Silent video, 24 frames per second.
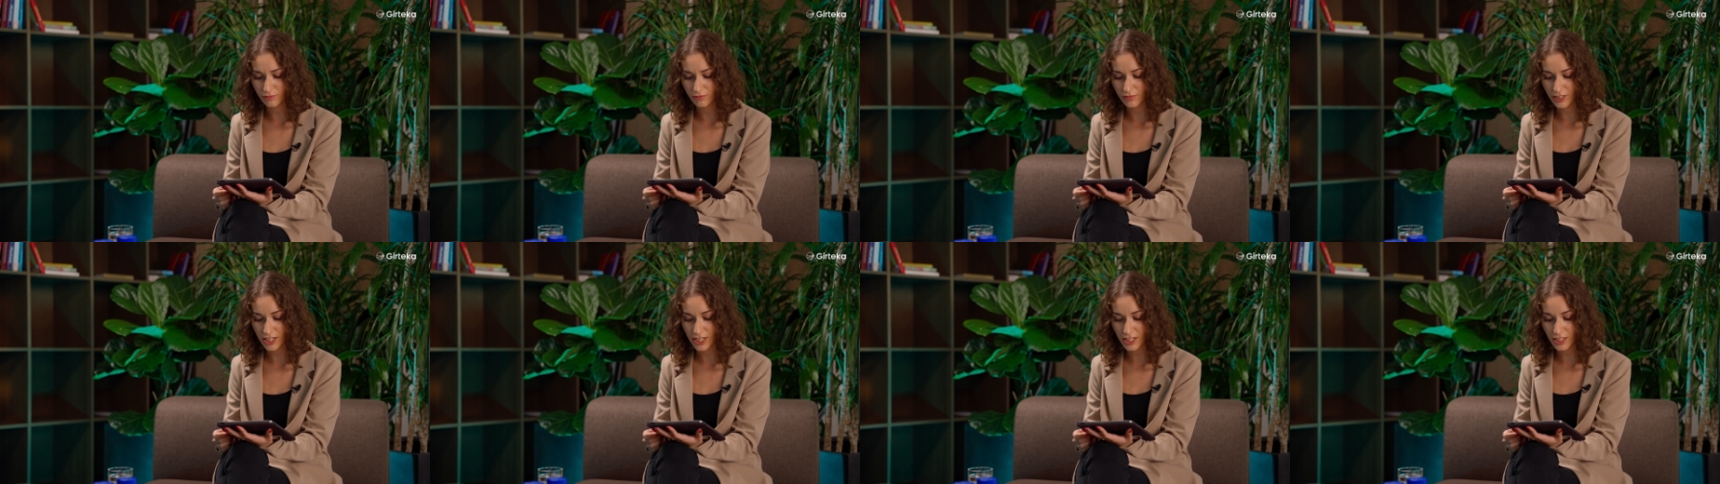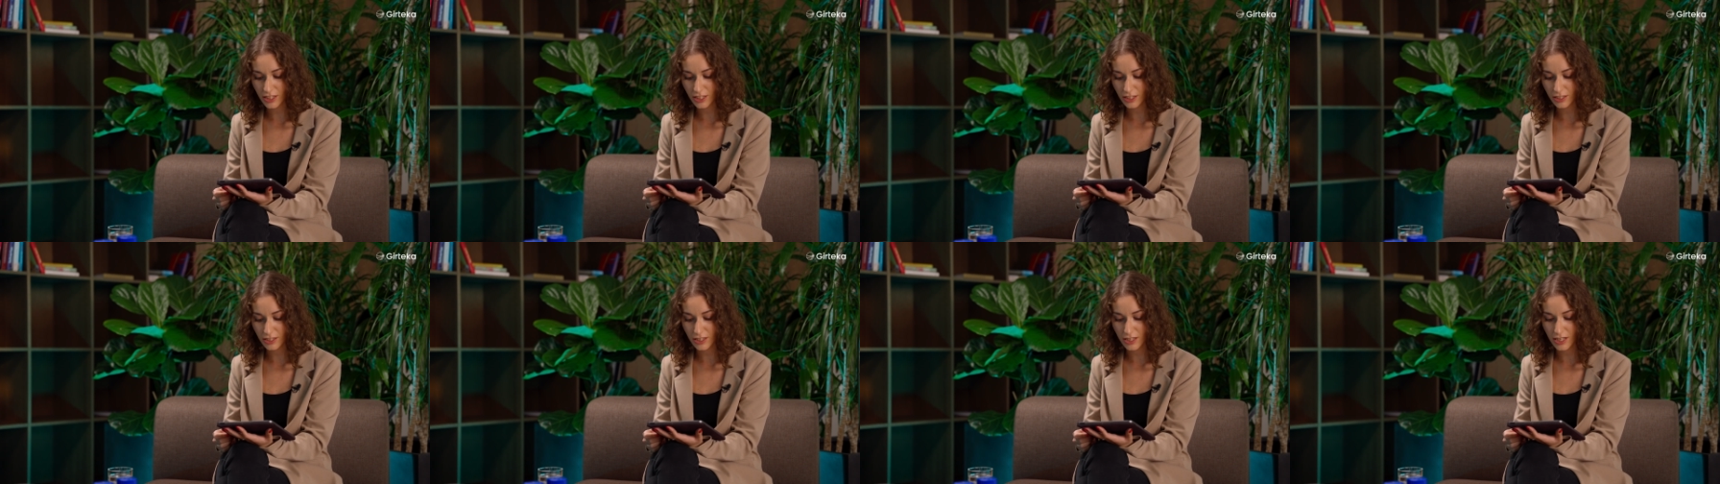
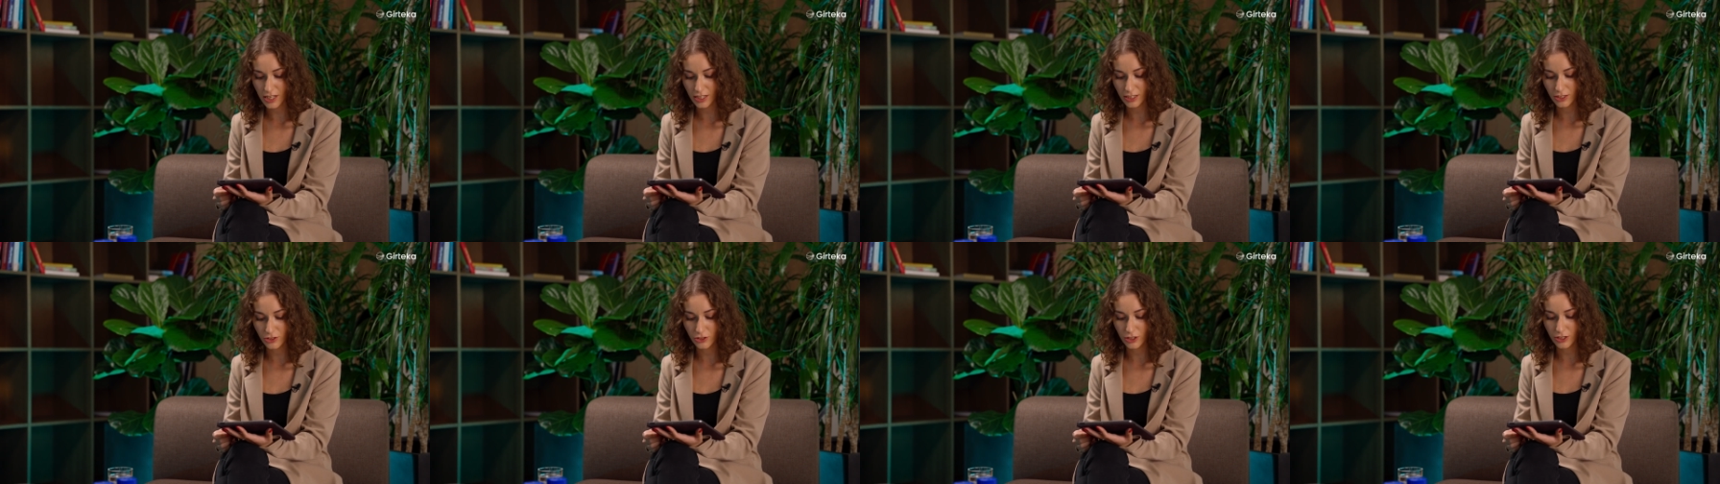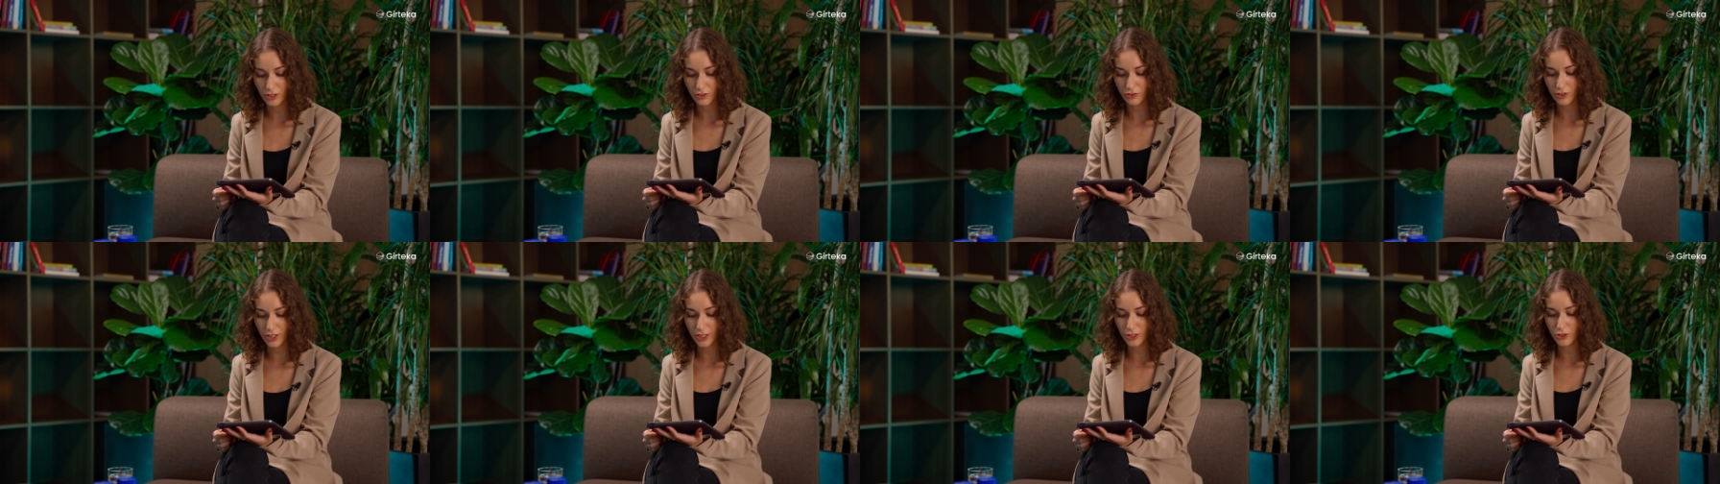Neste's next
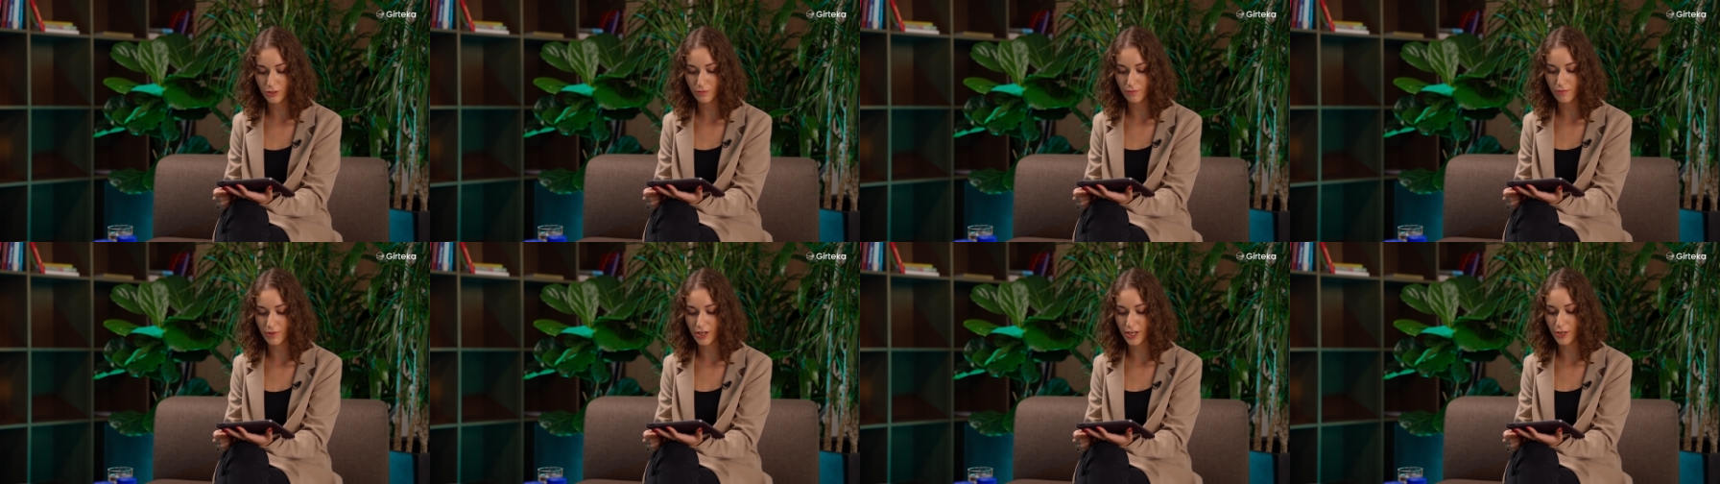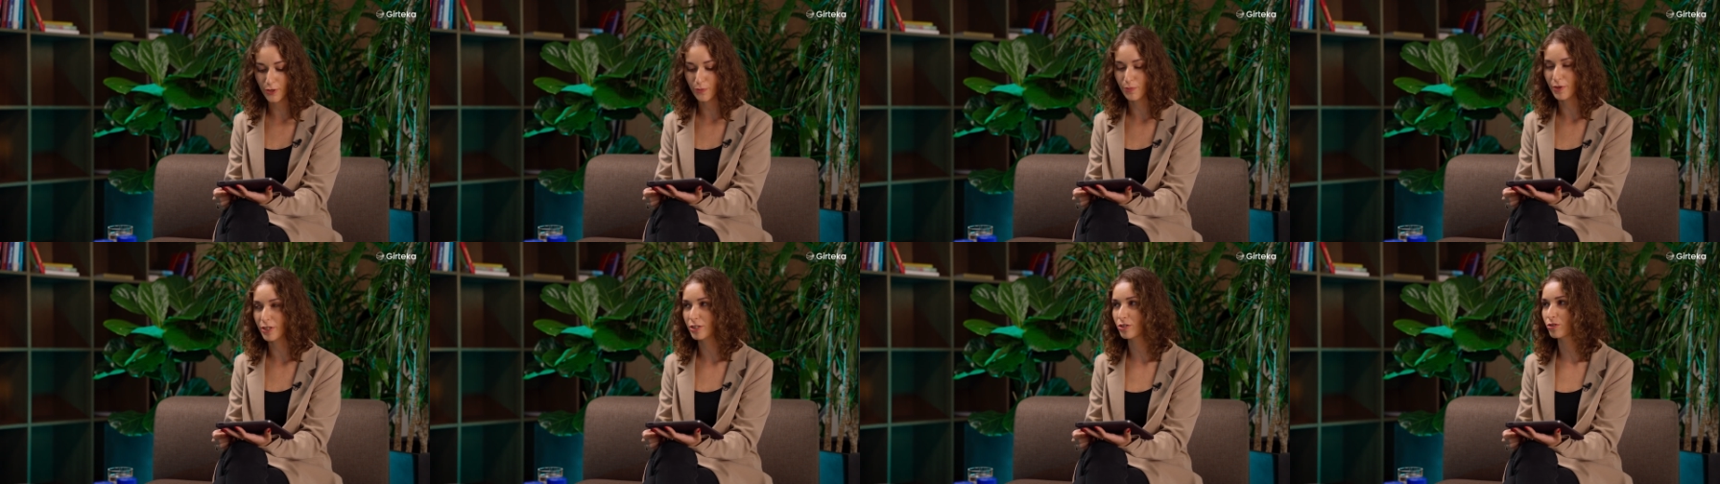generation
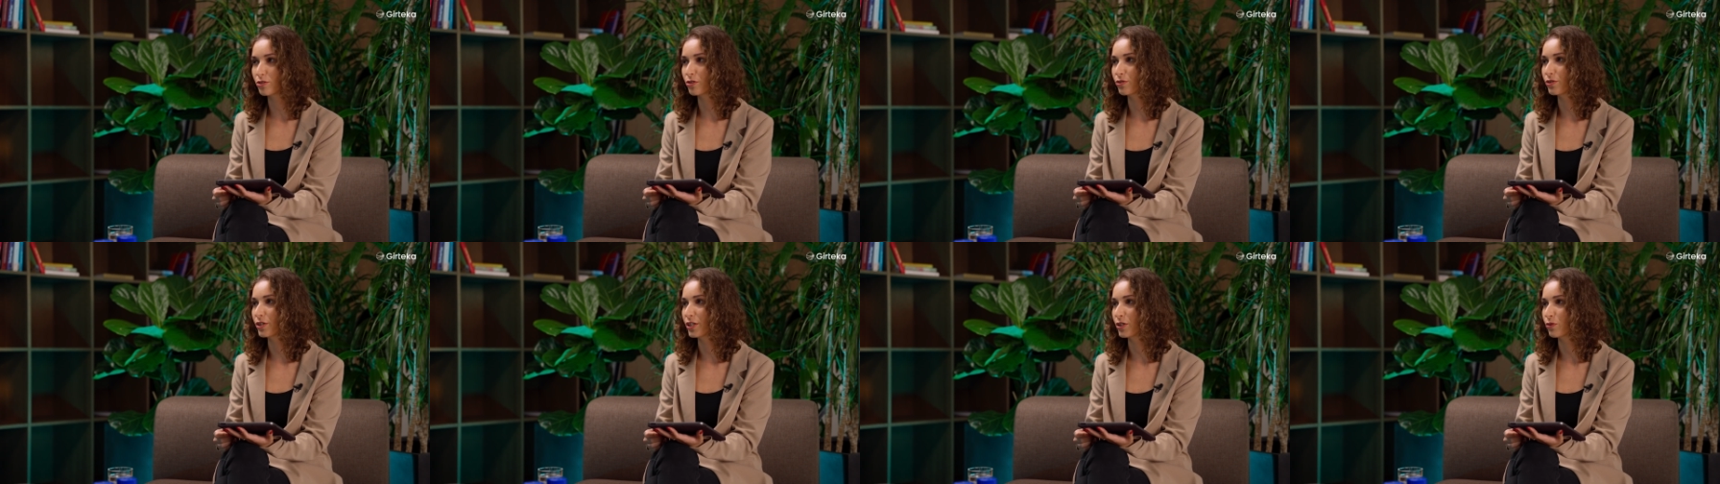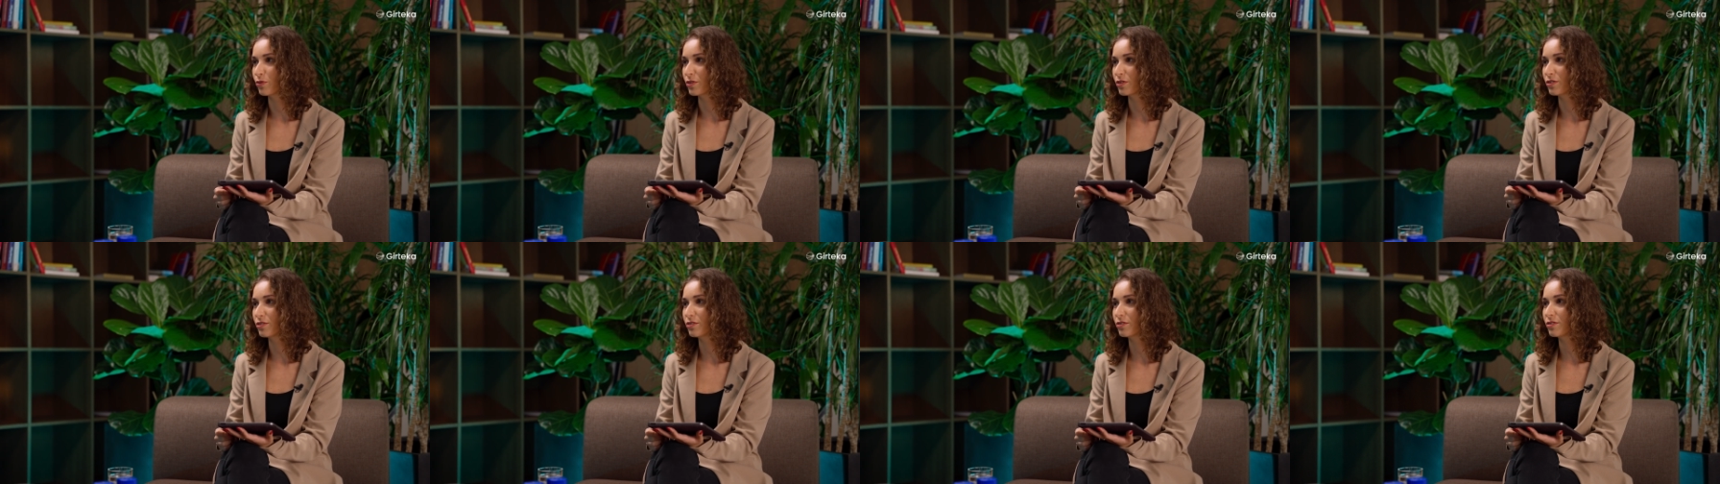biomass to
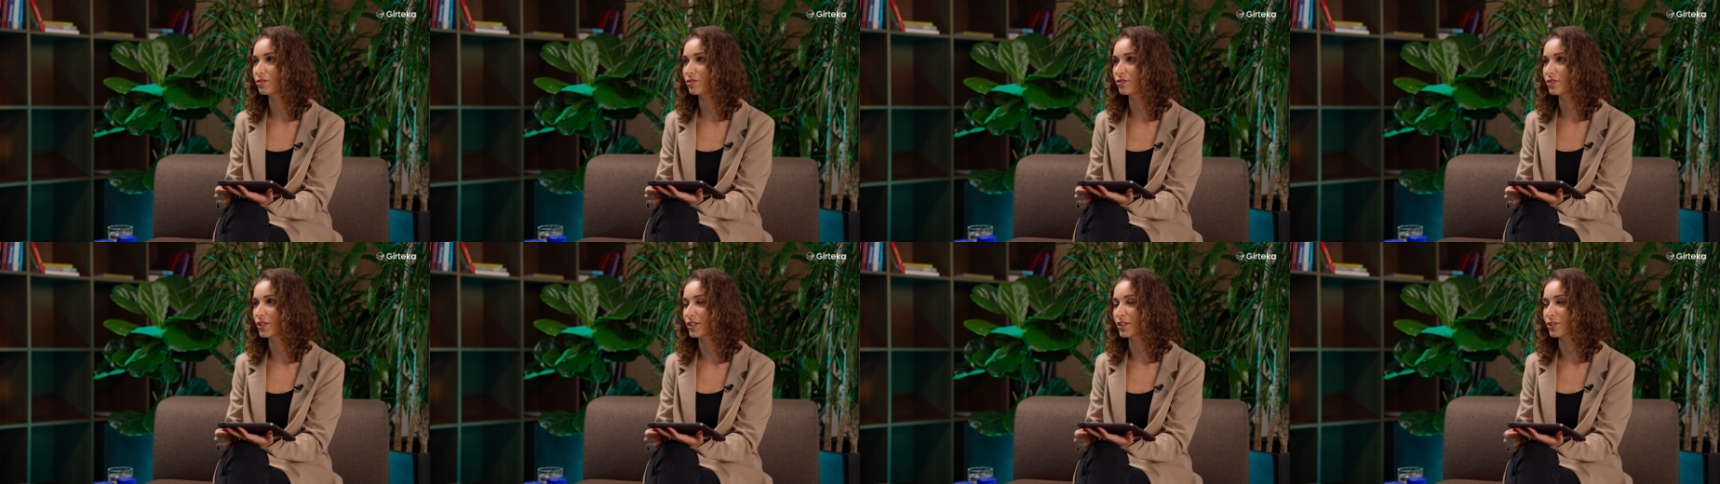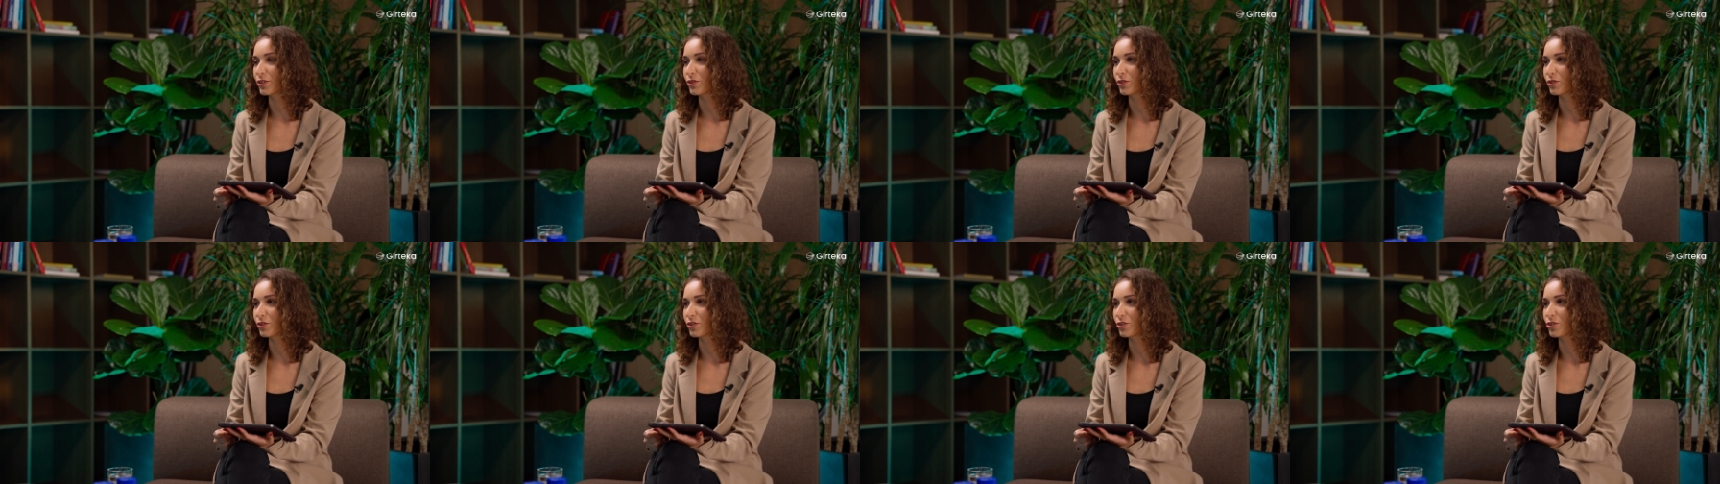liquid
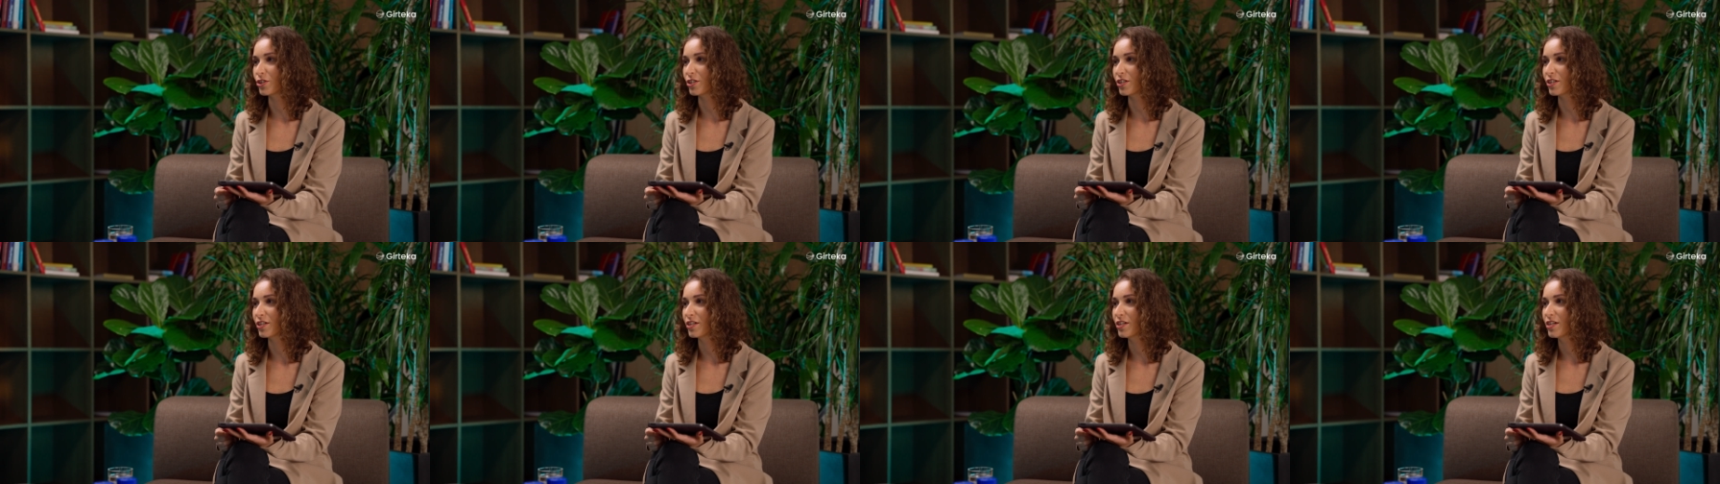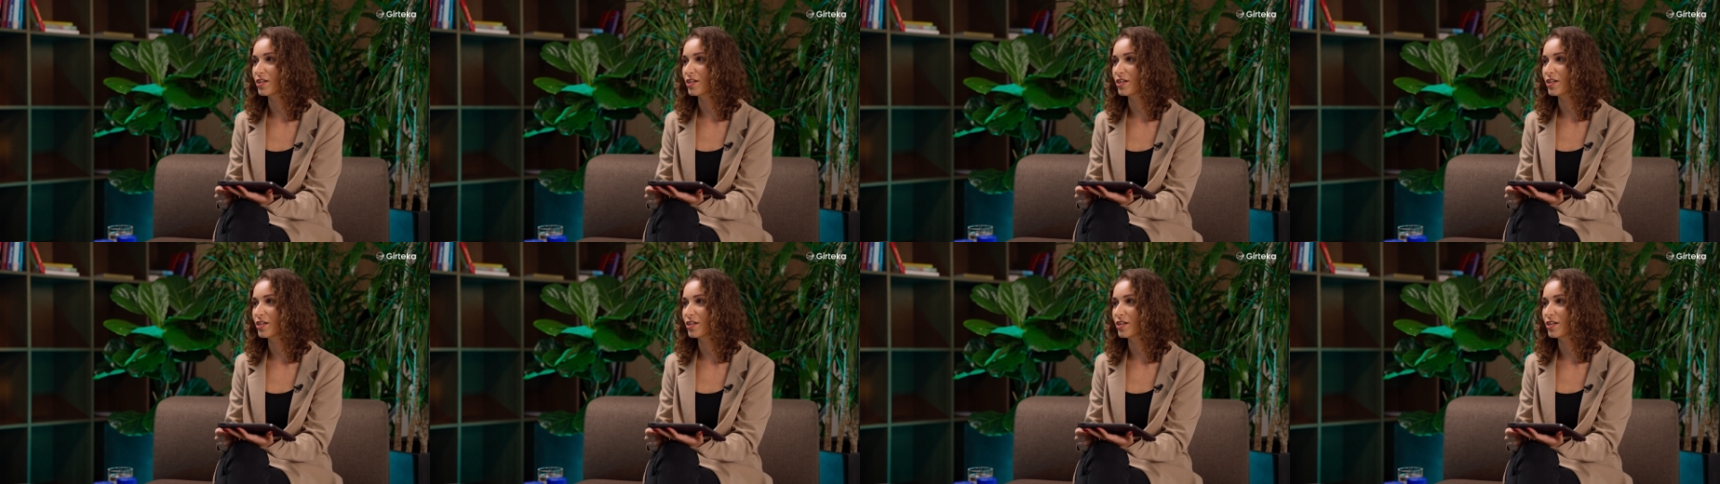technology.